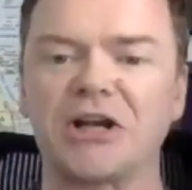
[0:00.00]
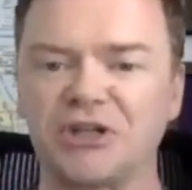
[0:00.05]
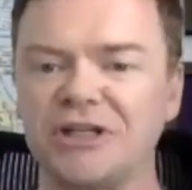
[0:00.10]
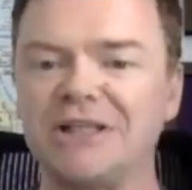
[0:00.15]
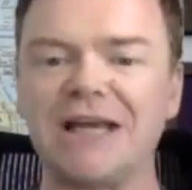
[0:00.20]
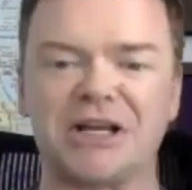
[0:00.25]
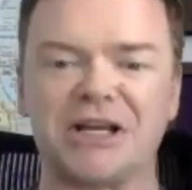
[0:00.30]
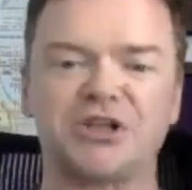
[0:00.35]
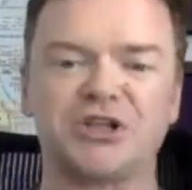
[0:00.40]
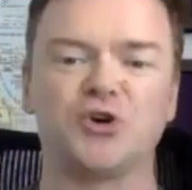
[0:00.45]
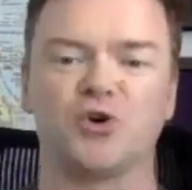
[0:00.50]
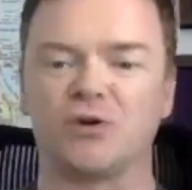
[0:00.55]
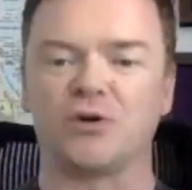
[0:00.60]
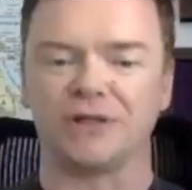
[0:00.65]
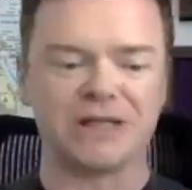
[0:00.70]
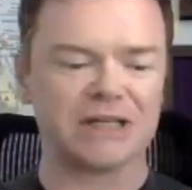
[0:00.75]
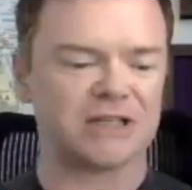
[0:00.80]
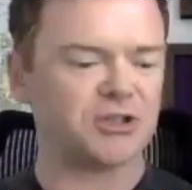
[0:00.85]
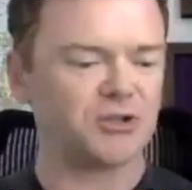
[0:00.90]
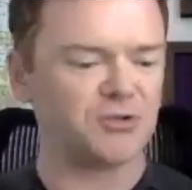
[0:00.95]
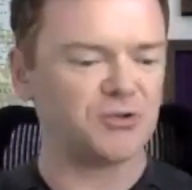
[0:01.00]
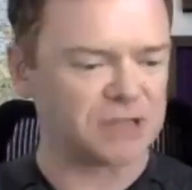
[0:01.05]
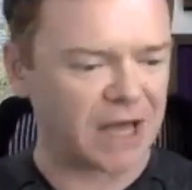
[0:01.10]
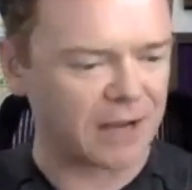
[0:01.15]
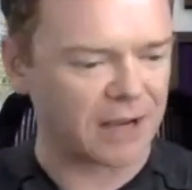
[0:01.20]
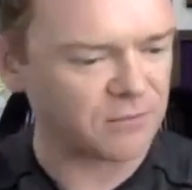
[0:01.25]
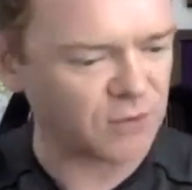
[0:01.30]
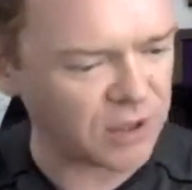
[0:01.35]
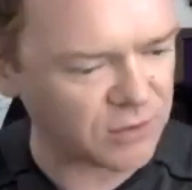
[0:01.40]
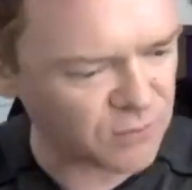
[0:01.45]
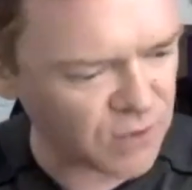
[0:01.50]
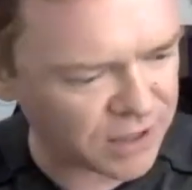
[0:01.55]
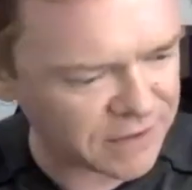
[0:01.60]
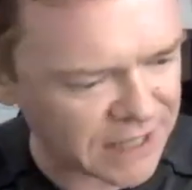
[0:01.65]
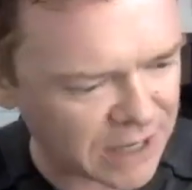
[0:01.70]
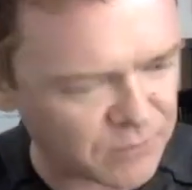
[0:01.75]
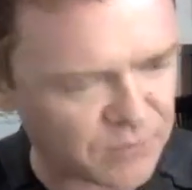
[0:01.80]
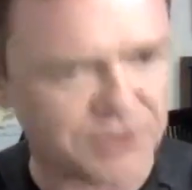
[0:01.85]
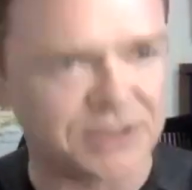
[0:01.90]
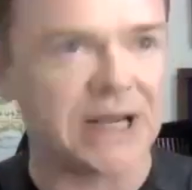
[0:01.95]
yeah, Sean, let's use that. Write
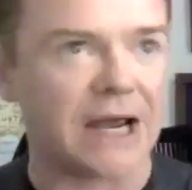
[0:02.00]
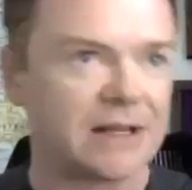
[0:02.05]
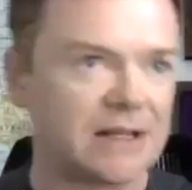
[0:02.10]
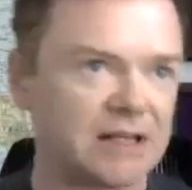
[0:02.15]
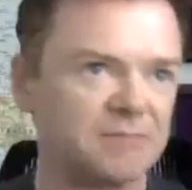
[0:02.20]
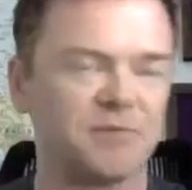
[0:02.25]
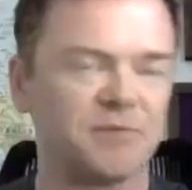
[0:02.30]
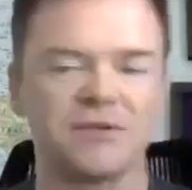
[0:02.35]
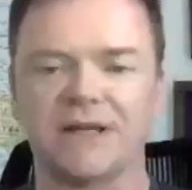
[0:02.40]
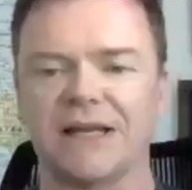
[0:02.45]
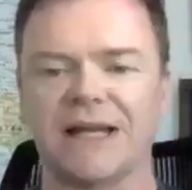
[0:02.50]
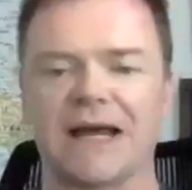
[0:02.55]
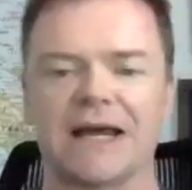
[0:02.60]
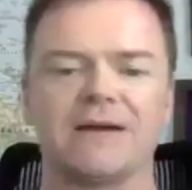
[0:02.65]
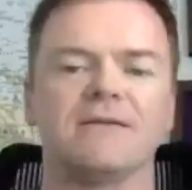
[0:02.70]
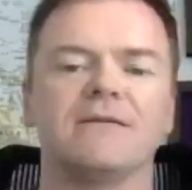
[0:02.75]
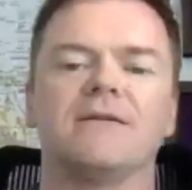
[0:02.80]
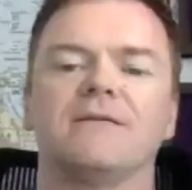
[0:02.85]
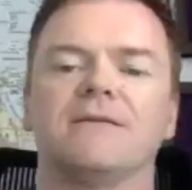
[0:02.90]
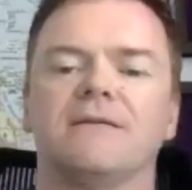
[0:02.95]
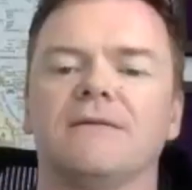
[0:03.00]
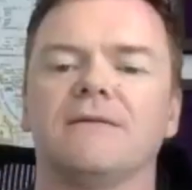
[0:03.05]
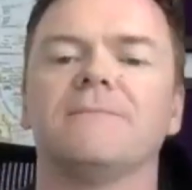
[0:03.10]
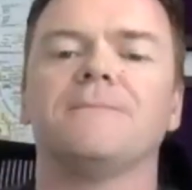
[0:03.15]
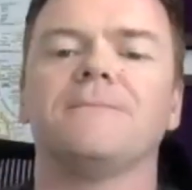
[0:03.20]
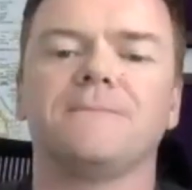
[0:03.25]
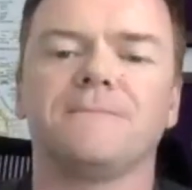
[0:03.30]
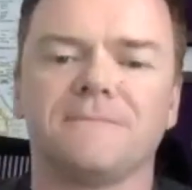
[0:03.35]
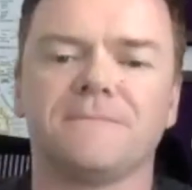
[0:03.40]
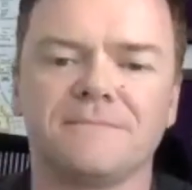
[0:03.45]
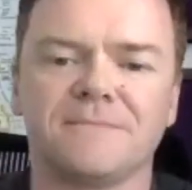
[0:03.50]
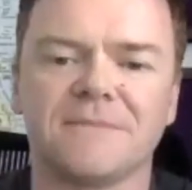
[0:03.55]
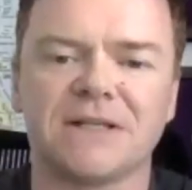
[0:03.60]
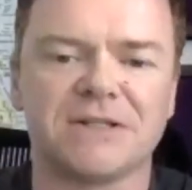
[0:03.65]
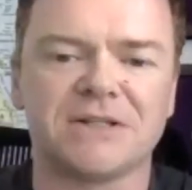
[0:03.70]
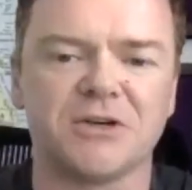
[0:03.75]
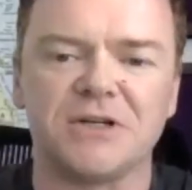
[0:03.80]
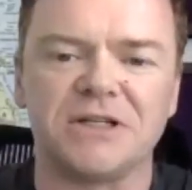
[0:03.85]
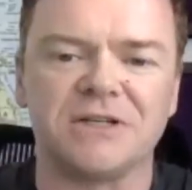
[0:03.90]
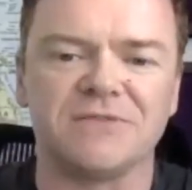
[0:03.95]
that one down. Let's put that out. That's
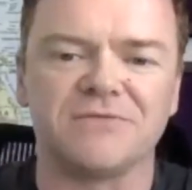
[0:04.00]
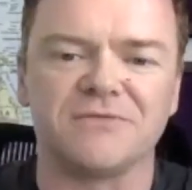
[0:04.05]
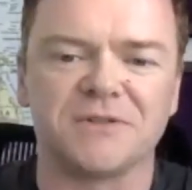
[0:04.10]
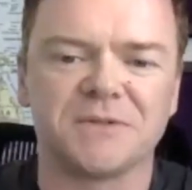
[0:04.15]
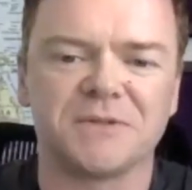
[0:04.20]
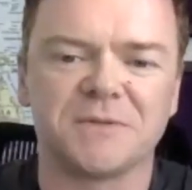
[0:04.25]
the only difference.